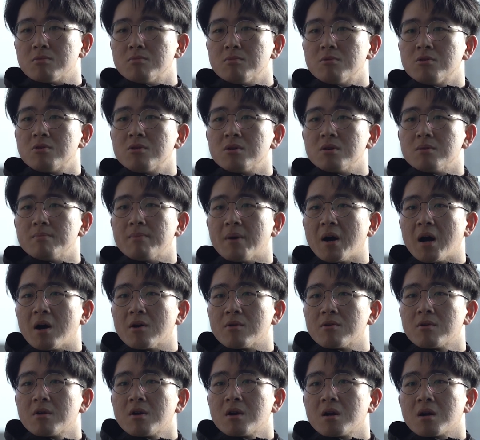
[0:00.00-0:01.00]
more
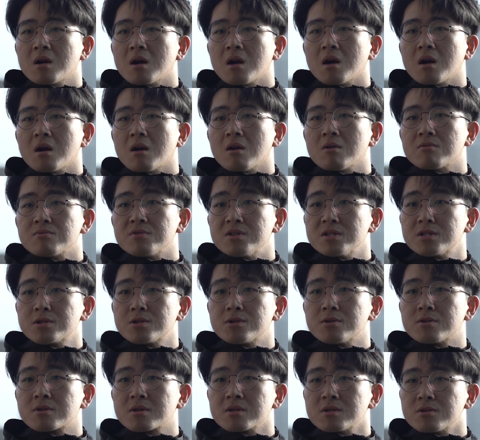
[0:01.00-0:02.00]
about how these
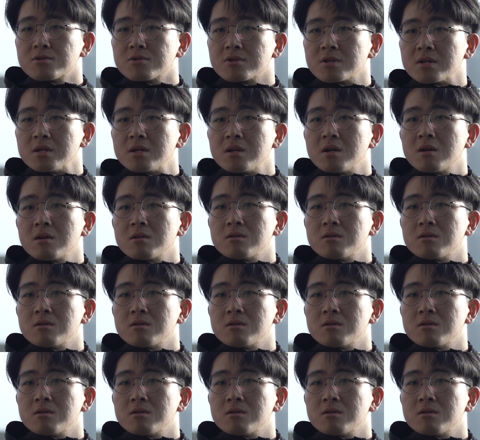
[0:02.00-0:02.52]
two countries,